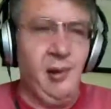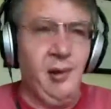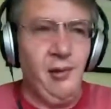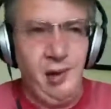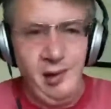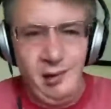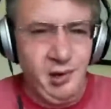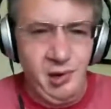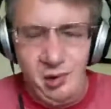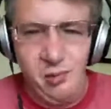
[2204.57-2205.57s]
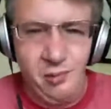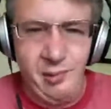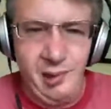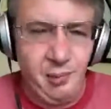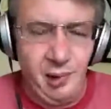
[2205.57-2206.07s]
then you will
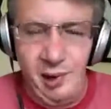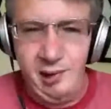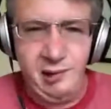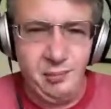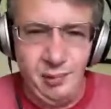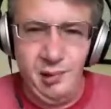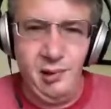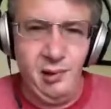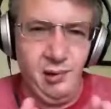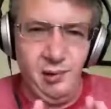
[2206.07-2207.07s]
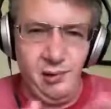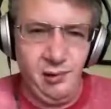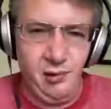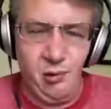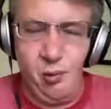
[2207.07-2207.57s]
be blessed beyond
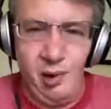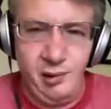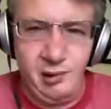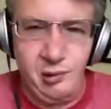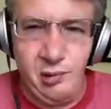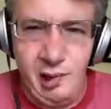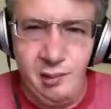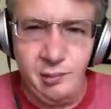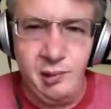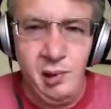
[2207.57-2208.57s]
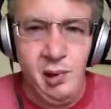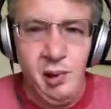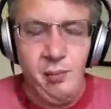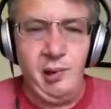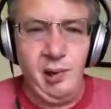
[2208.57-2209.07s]
your wildest dreams,
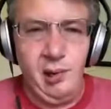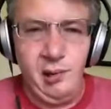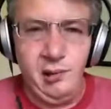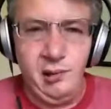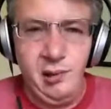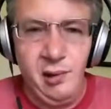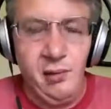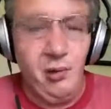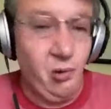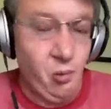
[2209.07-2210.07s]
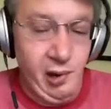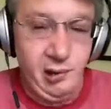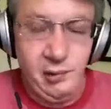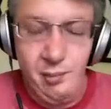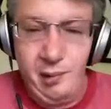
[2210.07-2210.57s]
because there are ways
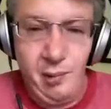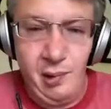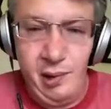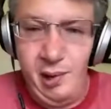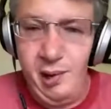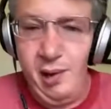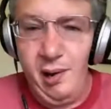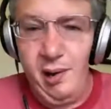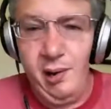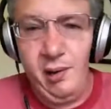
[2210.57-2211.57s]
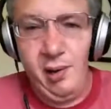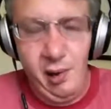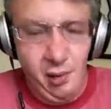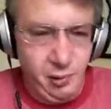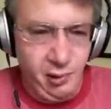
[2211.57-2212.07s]
to make money and
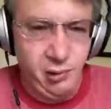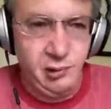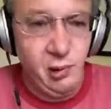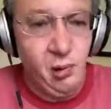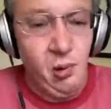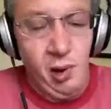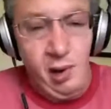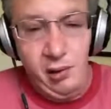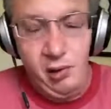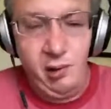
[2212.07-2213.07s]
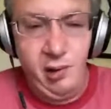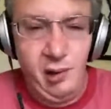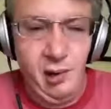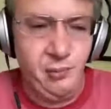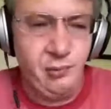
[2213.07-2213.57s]
help others, and you get
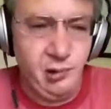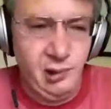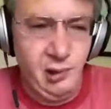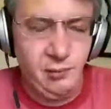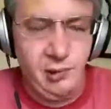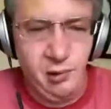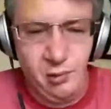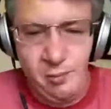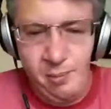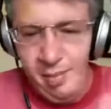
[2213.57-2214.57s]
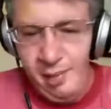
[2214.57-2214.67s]
helped yourself. So